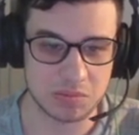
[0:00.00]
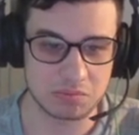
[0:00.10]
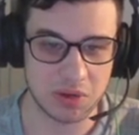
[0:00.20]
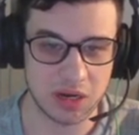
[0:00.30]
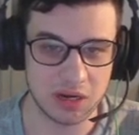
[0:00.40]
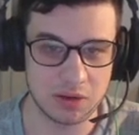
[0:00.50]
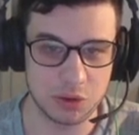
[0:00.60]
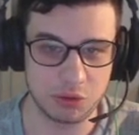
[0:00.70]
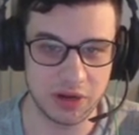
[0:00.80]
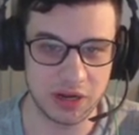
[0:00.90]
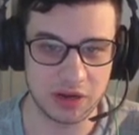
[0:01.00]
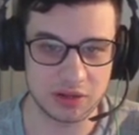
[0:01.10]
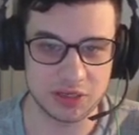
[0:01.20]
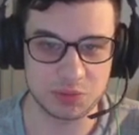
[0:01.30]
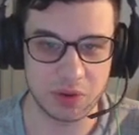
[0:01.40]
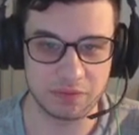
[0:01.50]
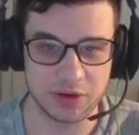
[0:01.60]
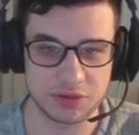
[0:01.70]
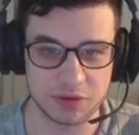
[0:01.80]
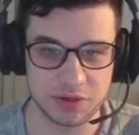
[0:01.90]
But I knew Green had at least one
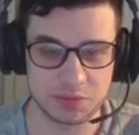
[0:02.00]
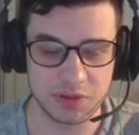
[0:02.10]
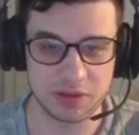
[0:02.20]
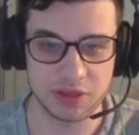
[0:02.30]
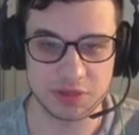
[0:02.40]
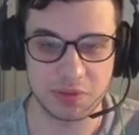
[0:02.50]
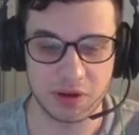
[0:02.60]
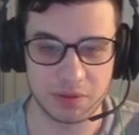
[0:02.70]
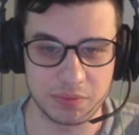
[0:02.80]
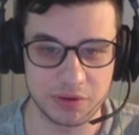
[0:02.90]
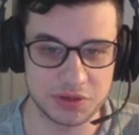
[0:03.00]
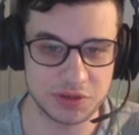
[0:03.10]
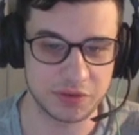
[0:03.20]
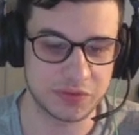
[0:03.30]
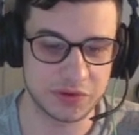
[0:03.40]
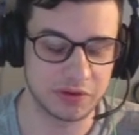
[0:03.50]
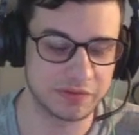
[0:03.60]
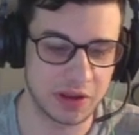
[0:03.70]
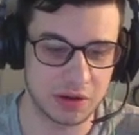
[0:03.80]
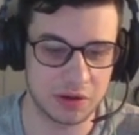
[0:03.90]
resource with this pawn push to
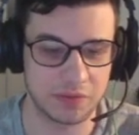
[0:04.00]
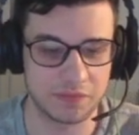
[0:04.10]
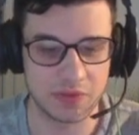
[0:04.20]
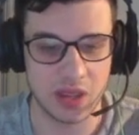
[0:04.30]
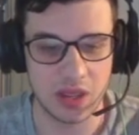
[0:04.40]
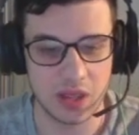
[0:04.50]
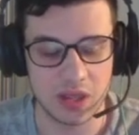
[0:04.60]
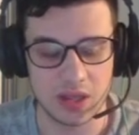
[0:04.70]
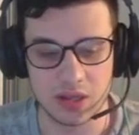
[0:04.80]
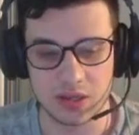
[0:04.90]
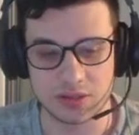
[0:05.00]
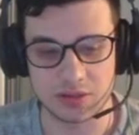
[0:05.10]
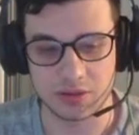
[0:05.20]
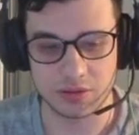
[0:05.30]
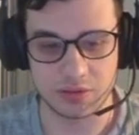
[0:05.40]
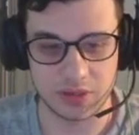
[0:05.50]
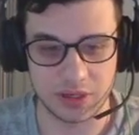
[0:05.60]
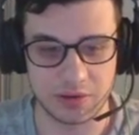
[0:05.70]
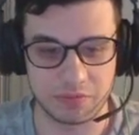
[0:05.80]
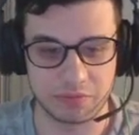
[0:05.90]
defend.
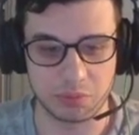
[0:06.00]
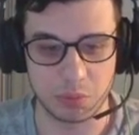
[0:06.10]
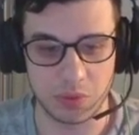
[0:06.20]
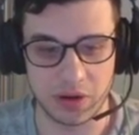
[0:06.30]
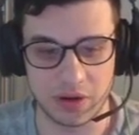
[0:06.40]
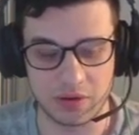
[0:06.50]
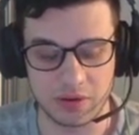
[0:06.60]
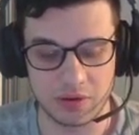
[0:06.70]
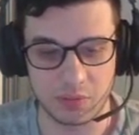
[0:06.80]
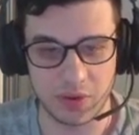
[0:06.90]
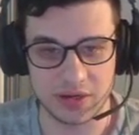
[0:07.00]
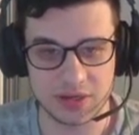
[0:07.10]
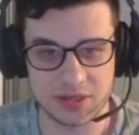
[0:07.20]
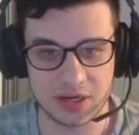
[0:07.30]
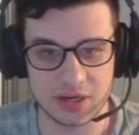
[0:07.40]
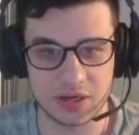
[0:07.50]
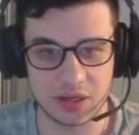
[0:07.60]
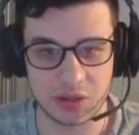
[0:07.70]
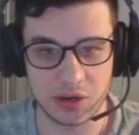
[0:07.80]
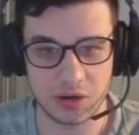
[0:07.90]
So when White decided to
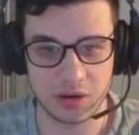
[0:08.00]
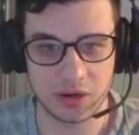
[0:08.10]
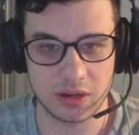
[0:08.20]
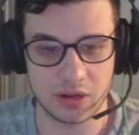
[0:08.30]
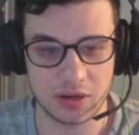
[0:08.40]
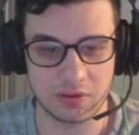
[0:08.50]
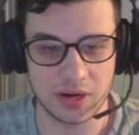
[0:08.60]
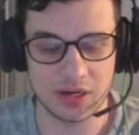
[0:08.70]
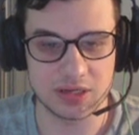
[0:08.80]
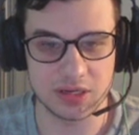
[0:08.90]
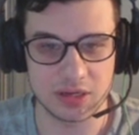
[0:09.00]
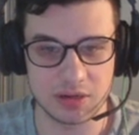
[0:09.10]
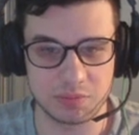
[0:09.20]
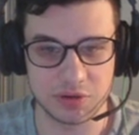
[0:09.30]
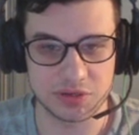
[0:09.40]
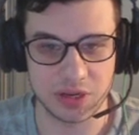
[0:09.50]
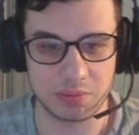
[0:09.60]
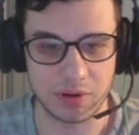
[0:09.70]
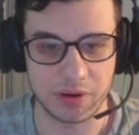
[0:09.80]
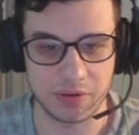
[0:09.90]
take there, Green did push that
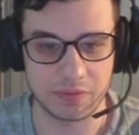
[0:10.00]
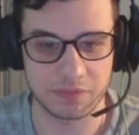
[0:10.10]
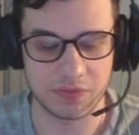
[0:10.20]
pawn.